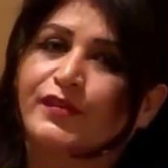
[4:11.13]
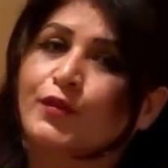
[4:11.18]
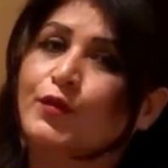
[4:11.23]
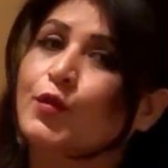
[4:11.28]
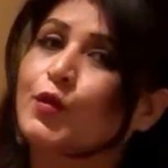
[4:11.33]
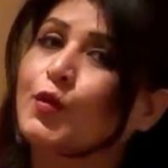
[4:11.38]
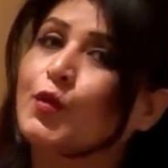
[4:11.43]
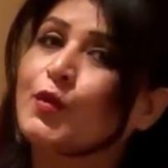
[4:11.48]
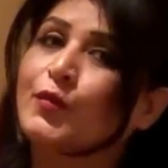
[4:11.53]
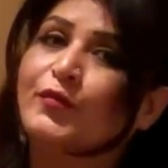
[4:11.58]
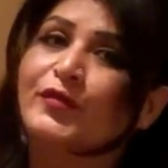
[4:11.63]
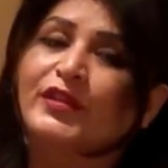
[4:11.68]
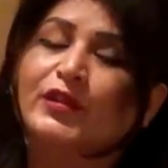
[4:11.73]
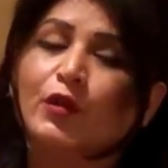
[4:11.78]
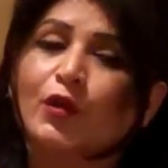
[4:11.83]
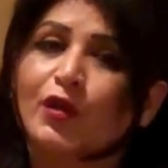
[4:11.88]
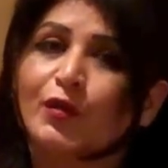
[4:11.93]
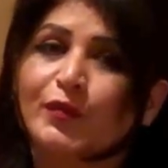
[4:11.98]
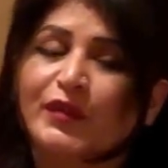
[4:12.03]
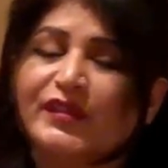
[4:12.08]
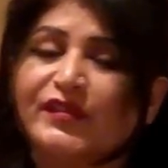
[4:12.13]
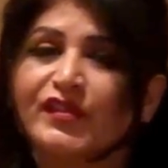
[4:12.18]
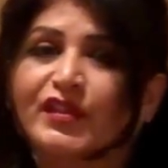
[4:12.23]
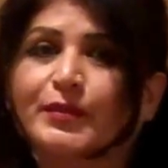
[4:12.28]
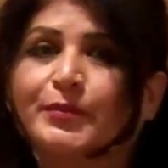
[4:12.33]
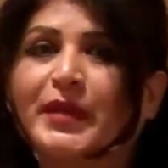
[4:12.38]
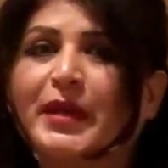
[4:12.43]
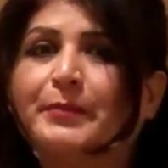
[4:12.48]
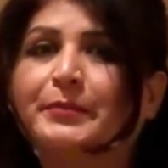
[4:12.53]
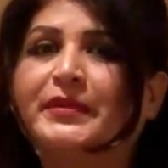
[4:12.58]
so we always
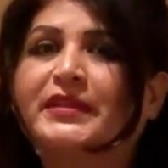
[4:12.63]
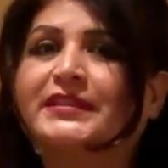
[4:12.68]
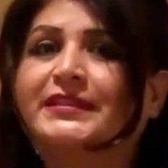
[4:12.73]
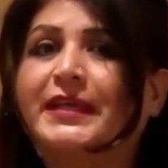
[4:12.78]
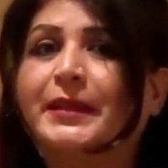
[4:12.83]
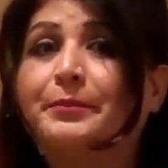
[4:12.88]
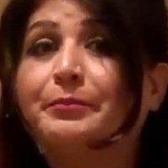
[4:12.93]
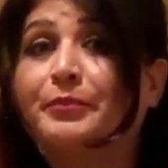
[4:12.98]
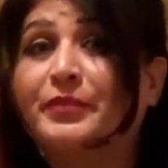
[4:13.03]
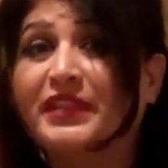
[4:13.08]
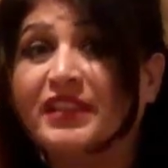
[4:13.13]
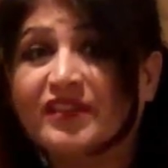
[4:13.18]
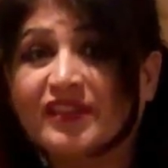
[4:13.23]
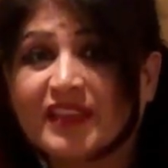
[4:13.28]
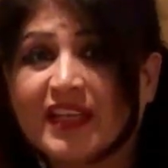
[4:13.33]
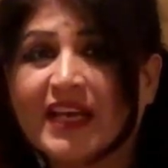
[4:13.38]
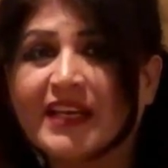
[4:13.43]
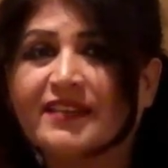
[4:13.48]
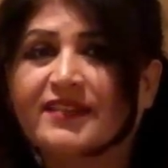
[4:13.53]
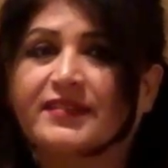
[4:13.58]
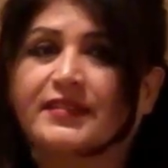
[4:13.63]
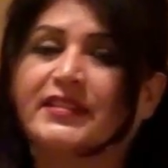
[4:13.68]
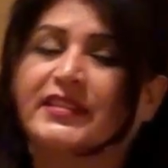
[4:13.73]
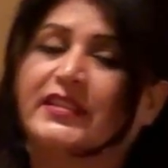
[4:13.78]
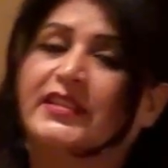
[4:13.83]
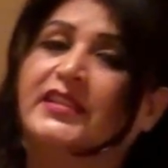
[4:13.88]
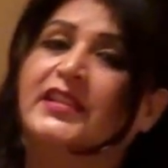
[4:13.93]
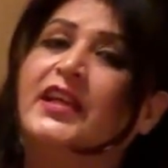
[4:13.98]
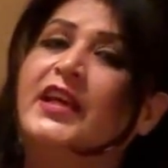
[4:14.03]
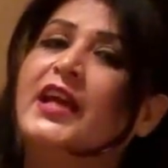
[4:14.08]
remember them
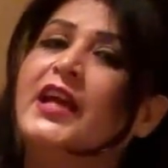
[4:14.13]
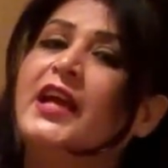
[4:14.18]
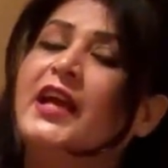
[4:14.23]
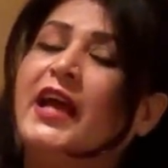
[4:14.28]
precisely,